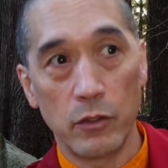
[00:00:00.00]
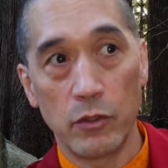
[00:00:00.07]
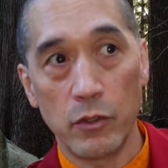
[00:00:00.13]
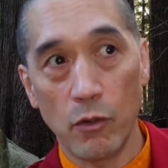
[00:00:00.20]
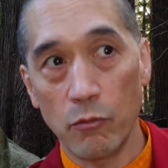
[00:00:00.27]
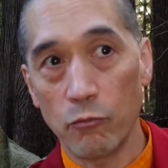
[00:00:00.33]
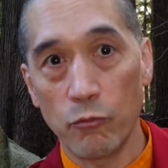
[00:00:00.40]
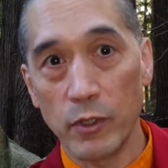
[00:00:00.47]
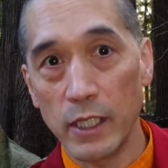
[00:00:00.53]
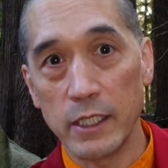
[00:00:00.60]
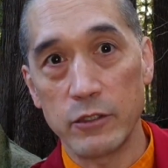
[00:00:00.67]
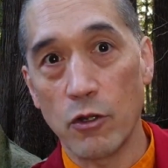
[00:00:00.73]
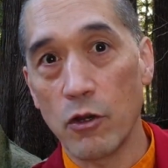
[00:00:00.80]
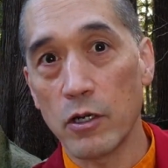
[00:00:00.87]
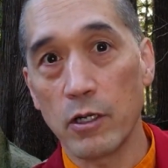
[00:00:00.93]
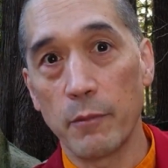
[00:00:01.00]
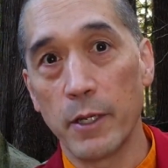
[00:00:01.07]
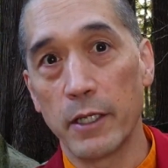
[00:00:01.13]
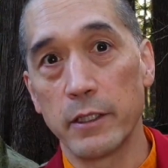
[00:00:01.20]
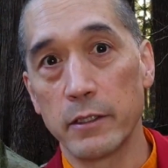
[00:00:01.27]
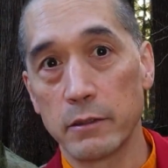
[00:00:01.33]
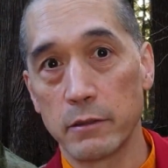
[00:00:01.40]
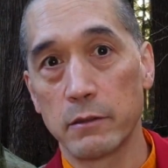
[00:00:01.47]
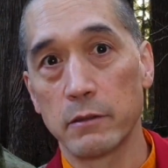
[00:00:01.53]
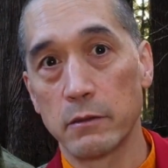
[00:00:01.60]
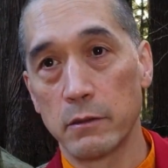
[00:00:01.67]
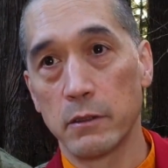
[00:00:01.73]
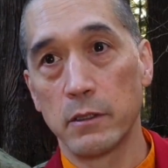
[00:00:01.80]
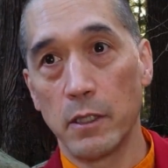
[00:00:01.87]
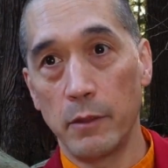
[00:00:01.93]
don't really talk about it.
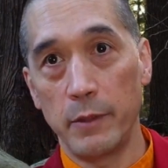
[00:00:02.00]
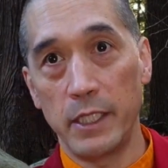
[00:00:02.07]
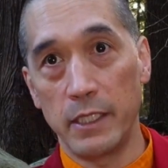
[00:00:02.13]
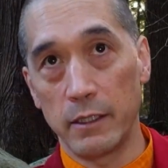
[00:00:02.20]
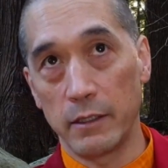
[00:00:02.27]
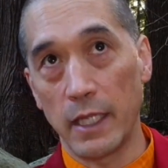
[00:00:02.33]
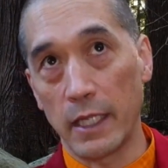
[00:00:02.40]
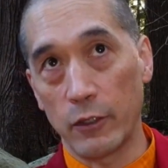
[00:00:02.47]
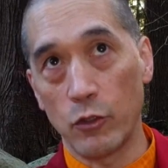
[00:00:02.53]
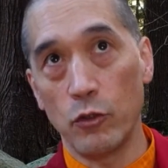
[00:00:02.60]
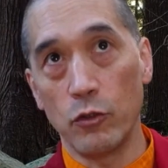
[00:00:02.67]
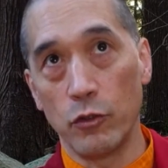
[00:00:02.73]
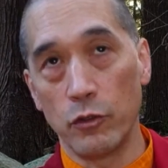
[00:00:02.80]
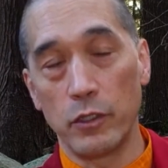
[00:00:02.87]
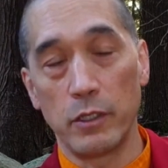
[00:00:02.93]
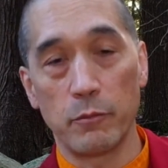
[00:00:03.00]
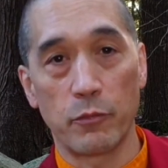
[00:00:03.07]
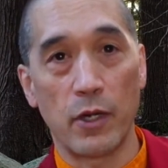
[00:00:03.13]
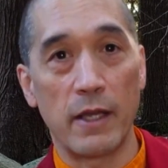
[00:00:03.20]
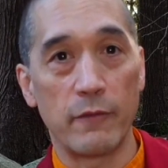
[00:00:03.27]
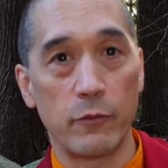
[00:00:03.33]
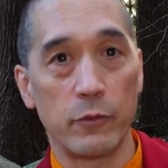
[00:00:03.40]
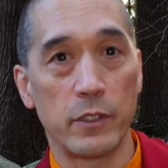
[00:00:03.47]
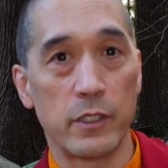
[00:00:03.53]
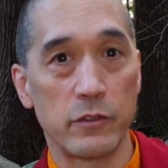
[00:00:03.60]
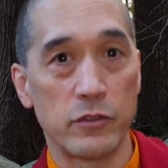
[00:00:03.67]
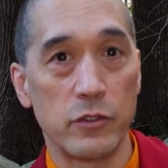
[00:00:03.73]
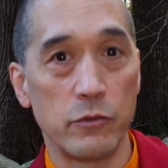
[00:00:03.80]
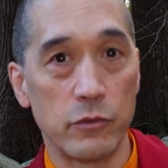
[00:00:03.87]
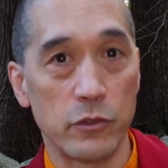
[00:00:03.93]
I mean, they could in private with their
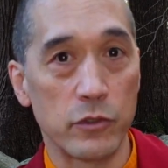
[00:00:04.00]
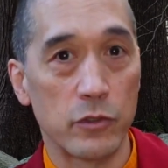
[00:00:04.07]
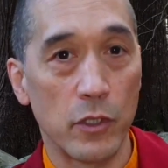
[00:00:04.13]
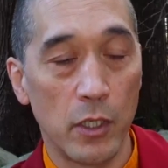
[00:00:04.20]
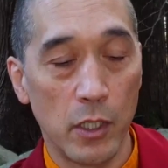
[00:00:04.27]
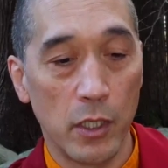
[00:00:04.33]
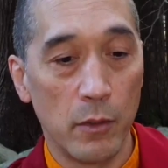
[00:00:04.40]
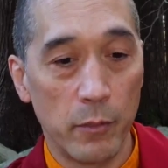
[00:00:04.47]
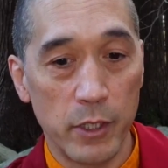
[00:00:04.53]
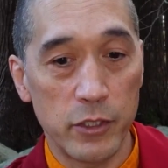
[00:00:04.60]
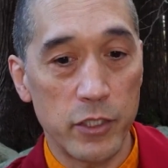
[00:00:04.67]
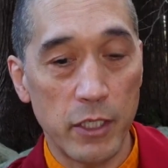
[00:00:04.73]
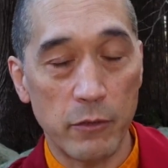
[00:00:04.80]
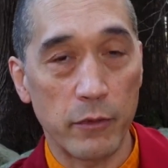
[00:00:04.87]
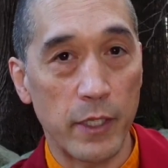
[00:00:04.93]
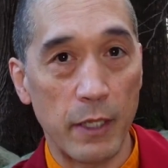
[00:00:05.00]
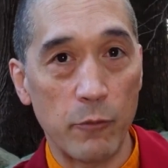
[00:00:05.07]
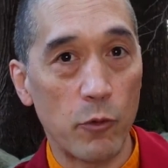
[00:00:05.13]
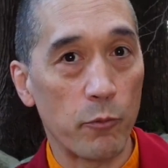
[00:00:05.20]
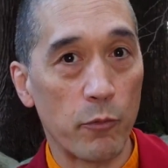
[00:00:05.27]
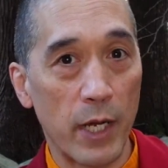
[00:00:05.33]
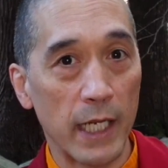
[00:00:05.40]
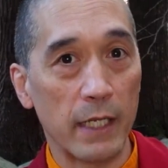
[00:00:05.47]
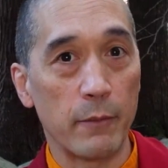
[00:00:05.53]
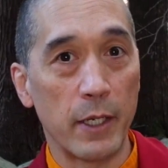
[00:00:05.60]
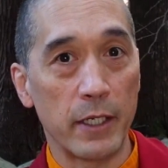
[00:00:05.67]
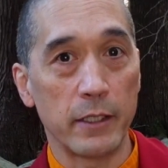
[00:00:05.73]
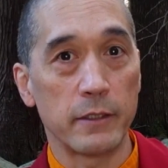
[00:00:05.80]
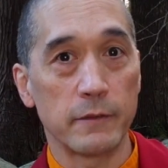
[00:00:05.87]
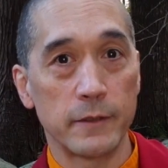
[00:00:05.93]
students, but in general they won't brag
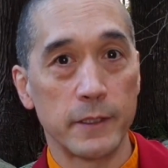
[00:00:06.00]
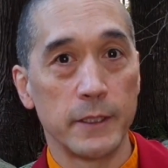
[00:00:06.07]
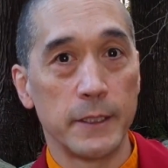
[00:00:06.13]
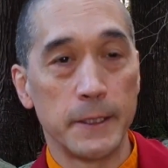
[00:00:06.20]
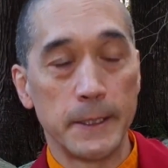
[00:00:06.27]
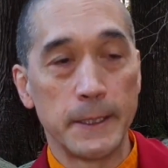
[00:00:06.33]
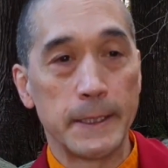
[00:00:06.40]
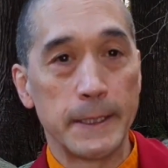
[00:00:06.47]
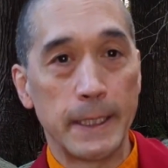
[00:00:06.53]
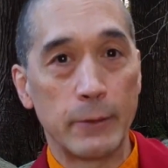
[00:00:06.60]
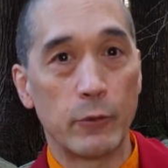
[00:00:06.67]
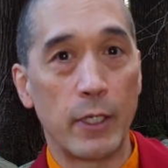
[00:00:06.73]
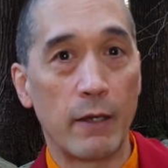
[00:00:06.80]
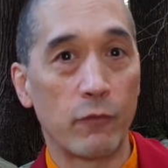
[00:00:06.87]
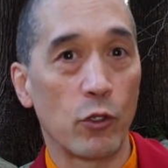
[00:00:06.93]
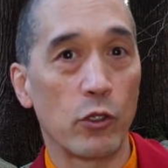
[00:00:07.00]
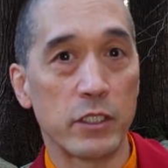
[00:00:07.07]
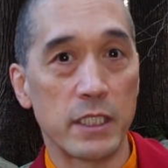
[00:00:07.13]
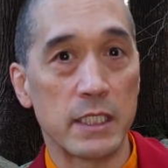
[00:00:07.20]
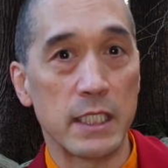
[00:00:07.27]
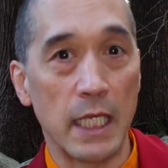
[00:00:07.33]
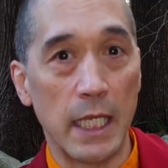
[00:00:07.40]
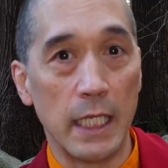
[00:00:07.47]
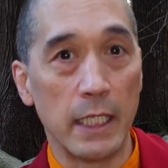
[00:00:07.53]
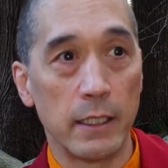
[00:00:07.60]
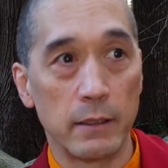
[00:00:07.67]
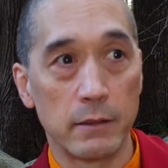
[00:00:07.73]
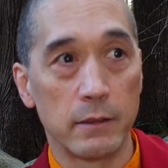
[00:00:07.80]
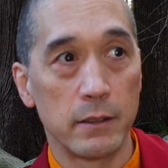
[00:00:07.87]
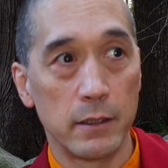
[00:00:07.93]
about it. They won't have a lot to say.
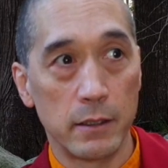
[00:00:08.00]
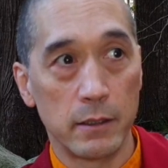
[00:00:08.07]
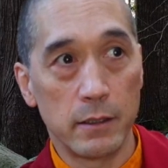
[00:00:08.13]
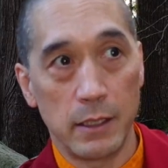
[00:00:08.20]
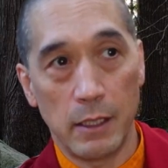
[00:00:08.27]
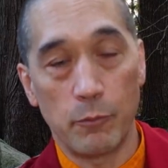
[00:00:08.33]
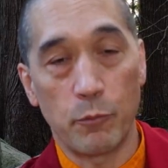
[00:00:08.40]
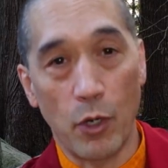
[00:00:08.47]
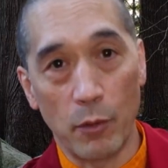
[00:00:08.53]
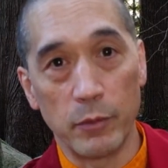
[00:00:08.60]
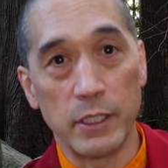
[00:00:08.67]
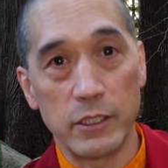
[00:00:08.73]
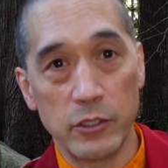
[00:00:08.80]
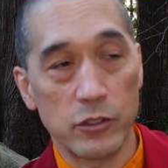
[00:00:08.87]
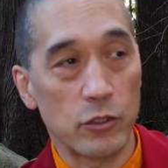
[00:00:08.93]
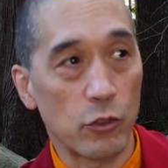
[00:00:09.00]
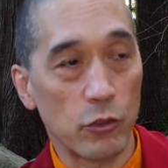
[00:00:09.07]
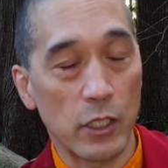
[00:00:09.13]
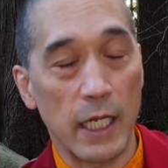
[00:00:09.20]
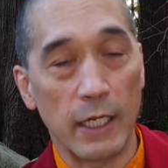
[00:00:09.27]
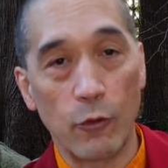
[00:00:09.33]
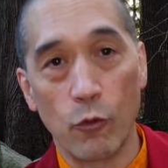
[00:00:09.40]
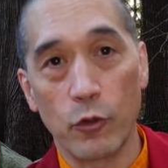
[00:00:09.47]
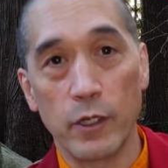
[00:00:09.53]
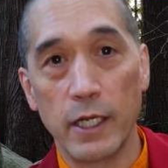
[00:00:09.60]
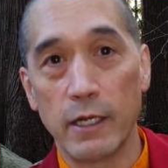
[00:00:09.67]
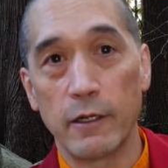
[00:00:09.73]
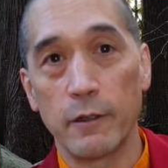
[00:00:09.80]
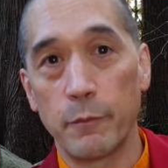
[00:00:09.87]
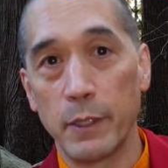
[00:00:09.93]
They'll probably just look like
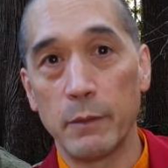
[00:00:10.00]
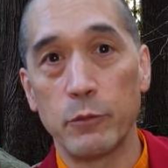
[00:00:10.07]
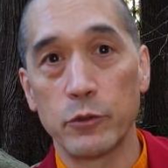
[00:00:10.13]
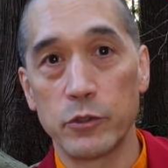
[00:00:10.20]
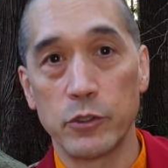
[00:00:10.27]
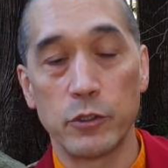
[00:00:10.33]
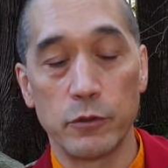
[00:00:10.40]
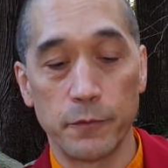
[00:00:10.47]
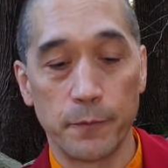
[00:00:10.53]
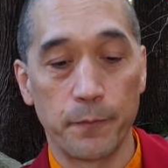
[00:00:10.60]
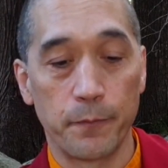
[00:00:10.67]
ordinary people to you.